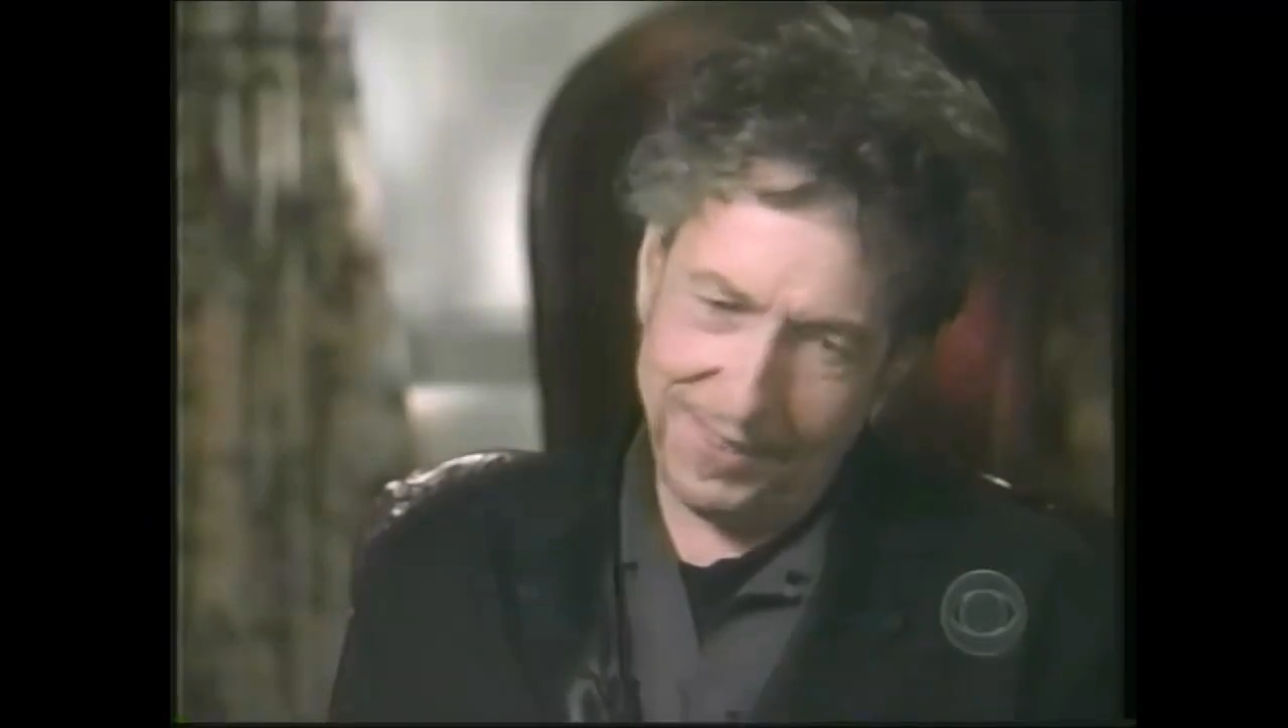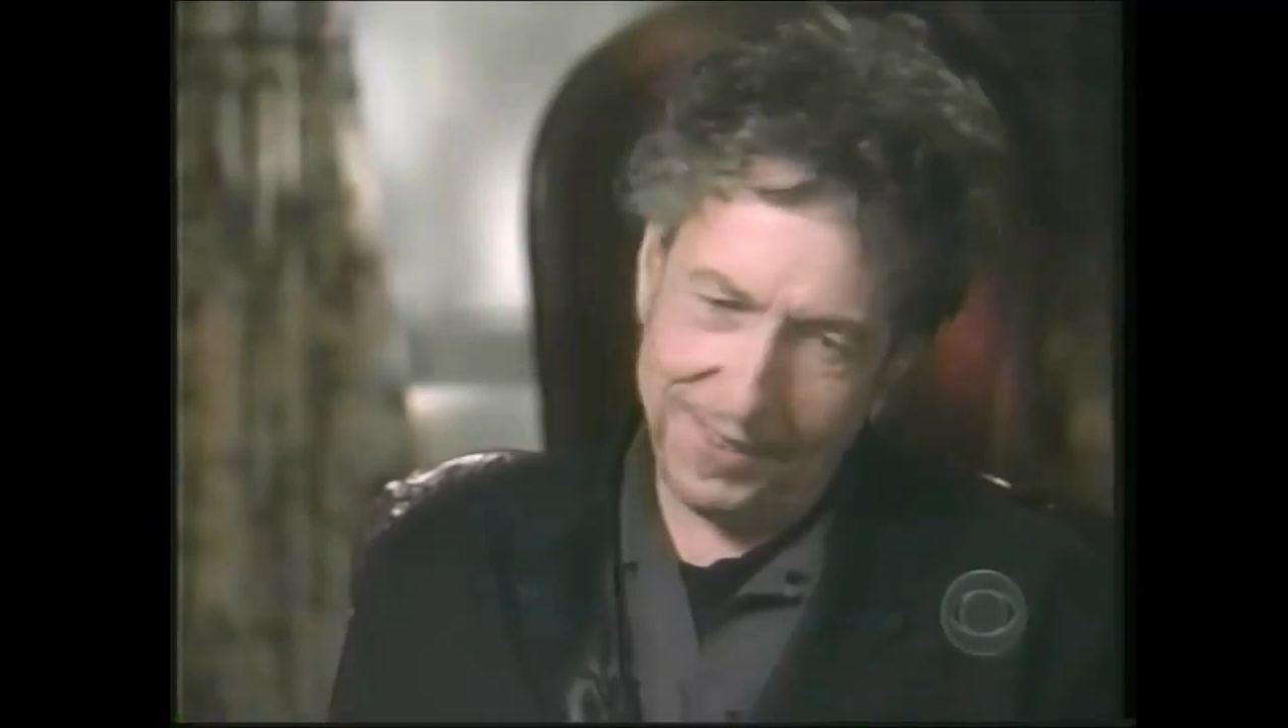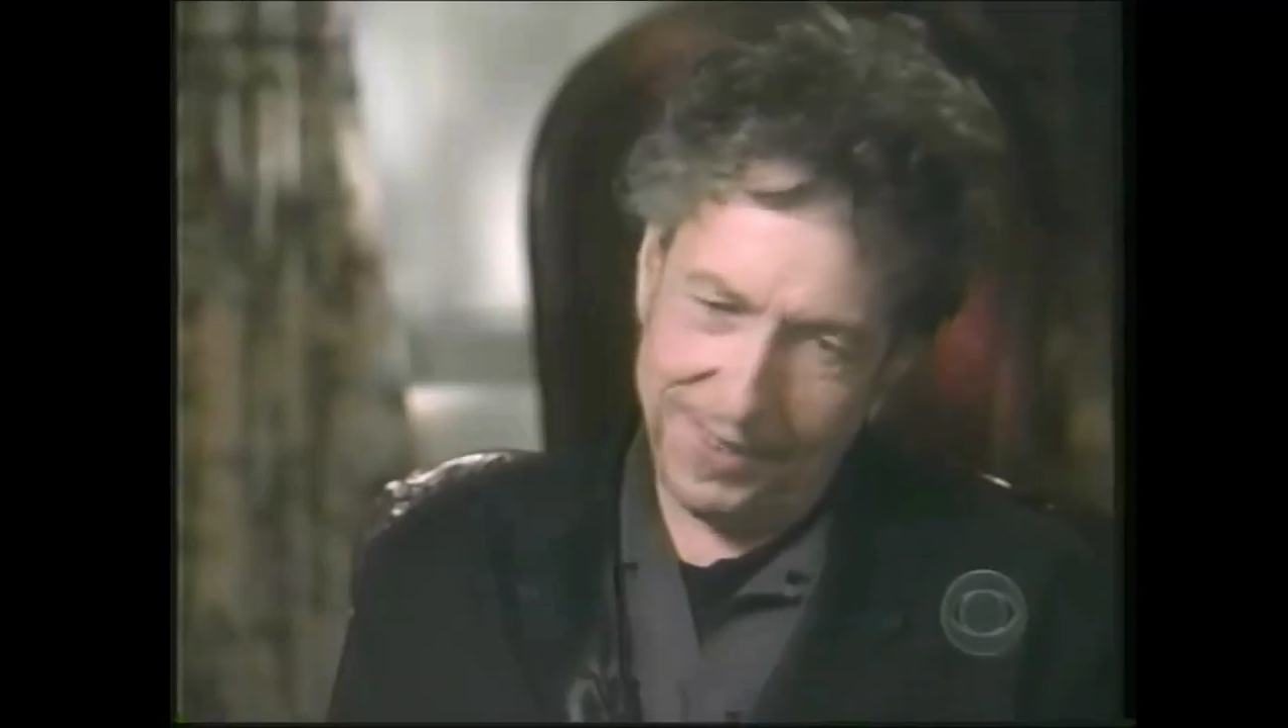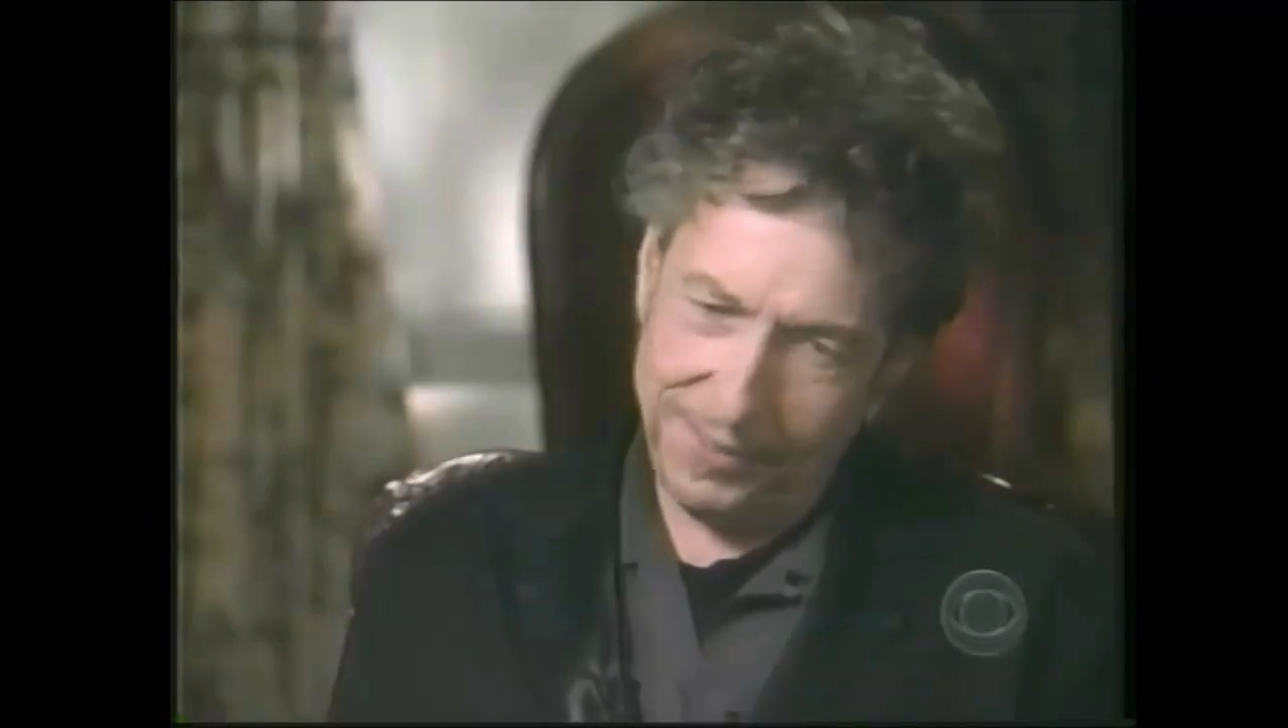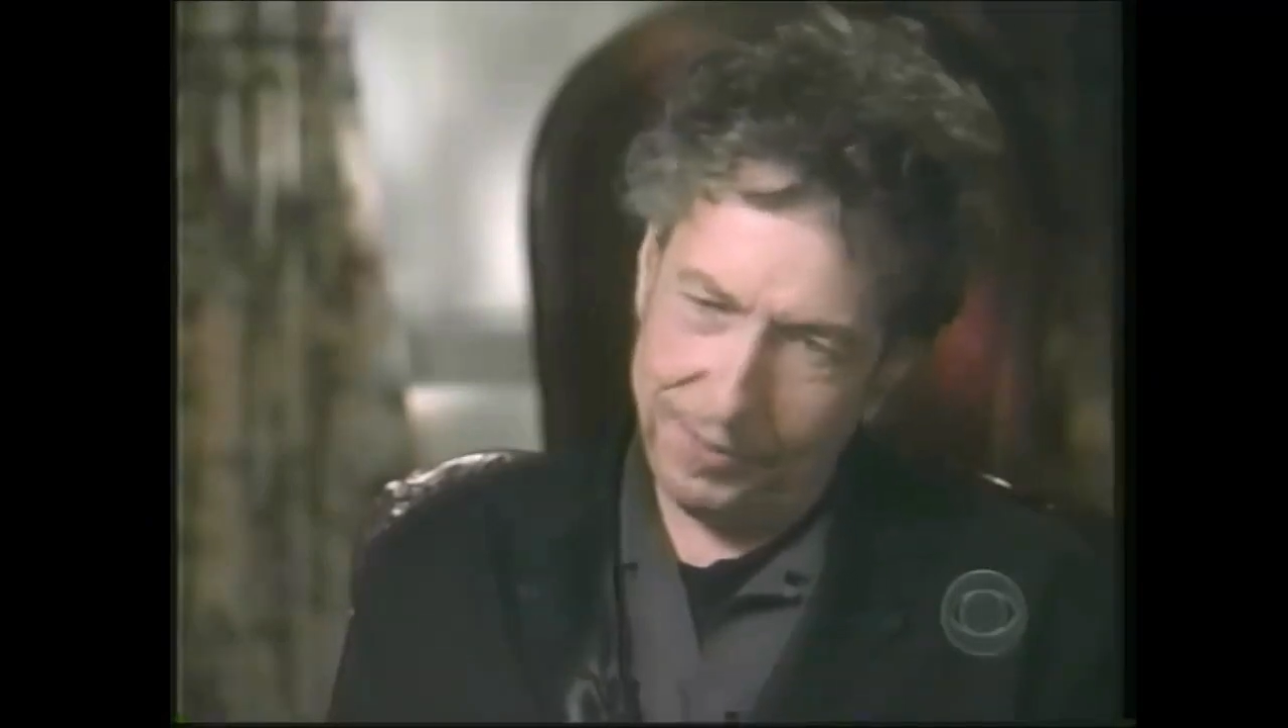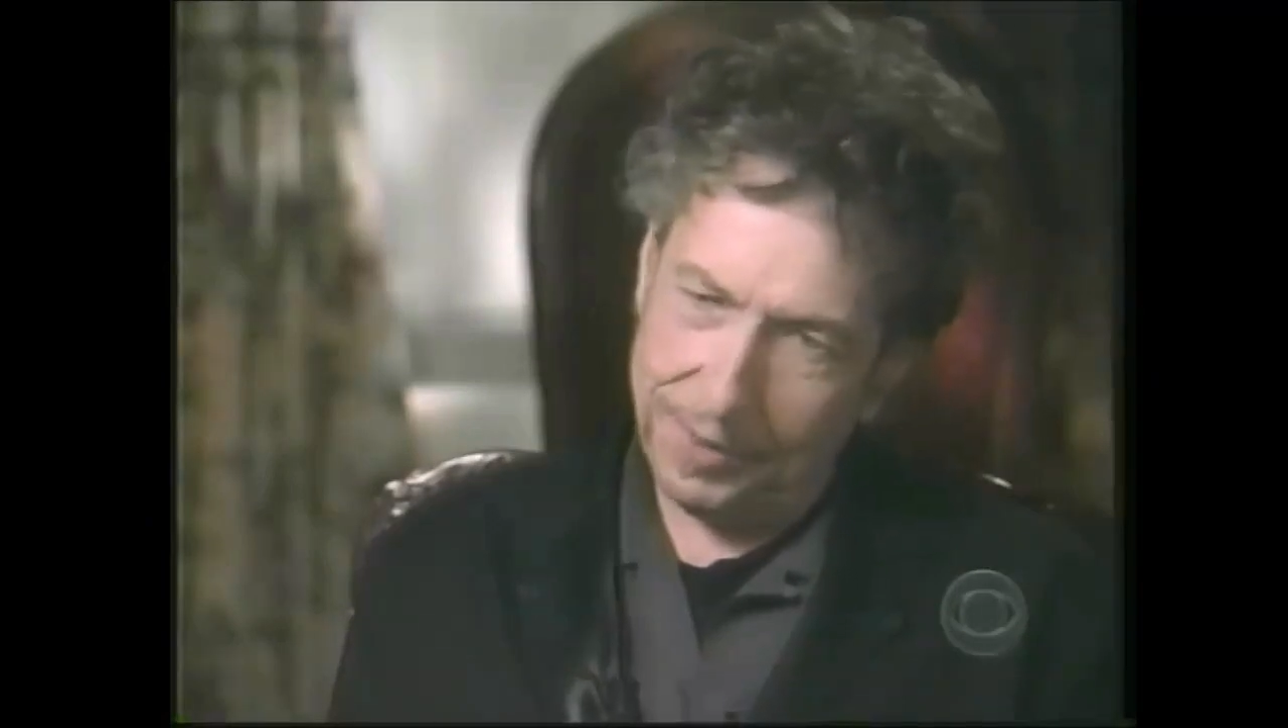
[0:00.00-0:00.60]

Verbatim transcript: chief